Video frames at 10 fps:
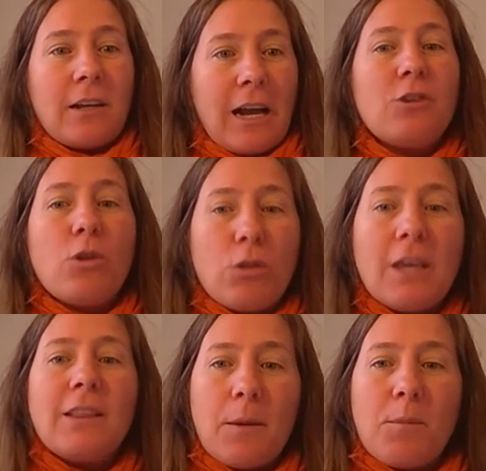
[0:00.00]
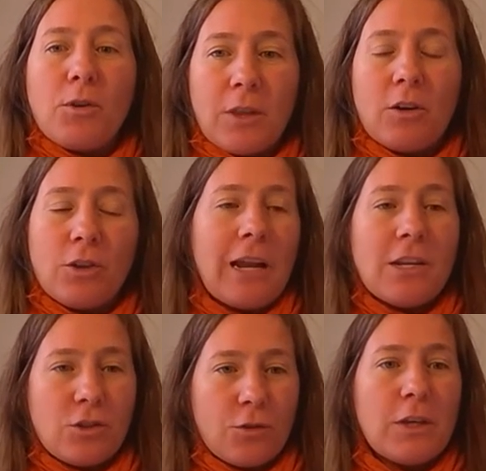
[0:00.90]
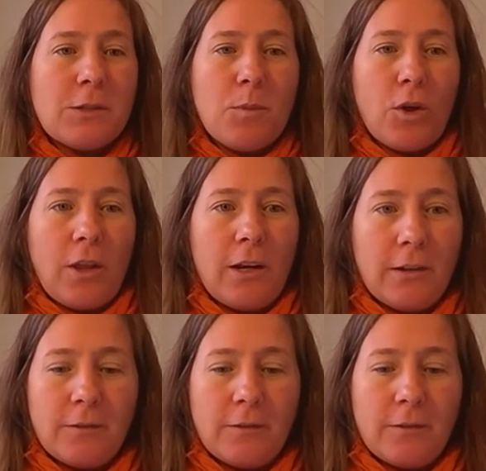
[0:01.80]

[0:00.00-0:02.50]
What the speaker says: Can you think them on the lens of this model?